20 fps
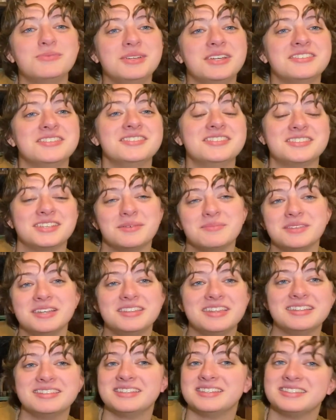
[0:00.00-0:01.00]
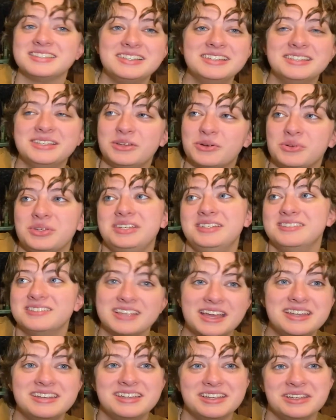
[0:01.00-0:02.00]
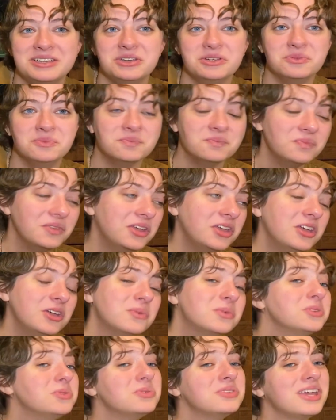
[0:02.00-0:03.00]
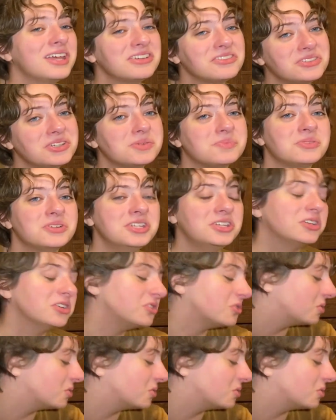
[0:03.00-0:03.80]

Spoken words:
because it's something that the Seelie Queen said to him, which was actually a pretty good